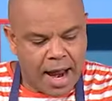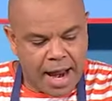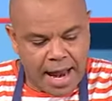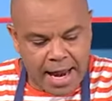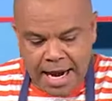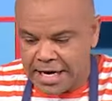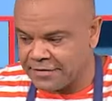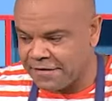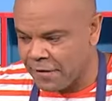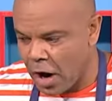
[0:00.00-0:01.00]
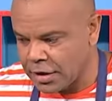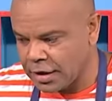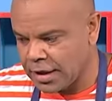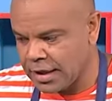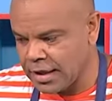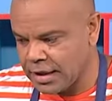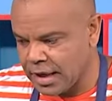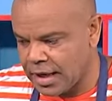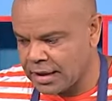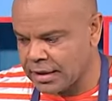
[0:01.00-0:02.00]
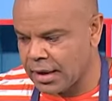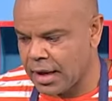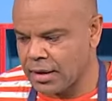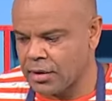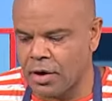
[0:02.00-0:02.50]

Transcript: And finally, a glug